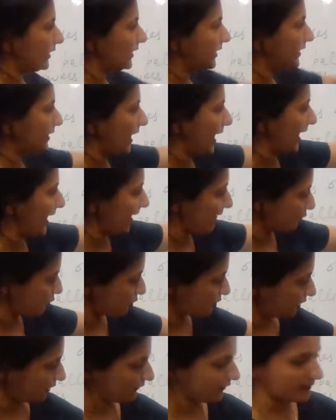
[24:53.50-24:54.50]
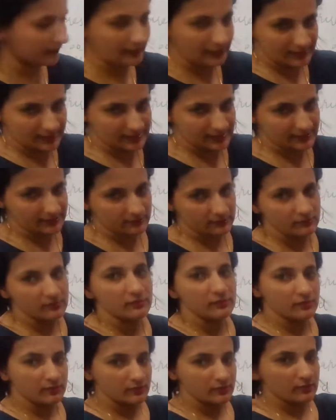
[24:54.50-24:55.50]
doing it, I have to cover this.
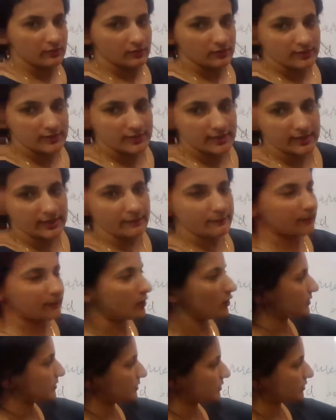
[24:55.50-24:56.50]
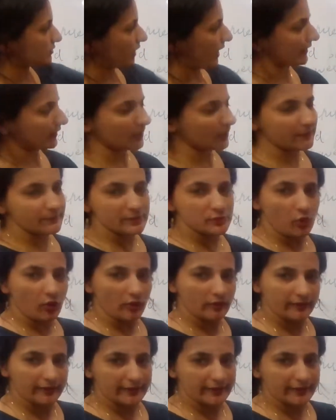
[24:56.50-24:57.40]
Okay, because diagram is